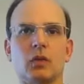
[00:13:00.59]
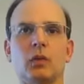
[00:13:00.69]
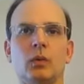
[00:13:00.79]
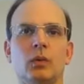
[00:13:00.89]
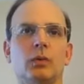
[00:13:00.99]

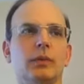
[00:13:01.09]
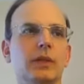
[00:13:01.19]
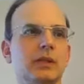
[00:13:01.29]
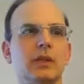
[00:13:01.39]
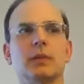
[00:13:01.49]
to
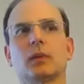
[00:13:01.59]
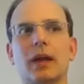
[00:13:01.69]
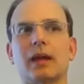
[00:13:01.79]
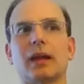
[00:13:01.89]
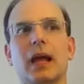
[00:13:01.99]
this deeper
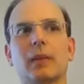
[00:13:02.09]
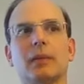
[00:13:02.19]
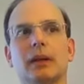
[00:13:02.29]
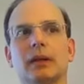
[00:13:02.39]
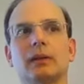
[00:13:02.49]
awakening
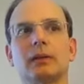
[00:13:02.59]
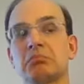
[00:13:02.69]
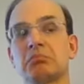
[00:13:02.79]
happening,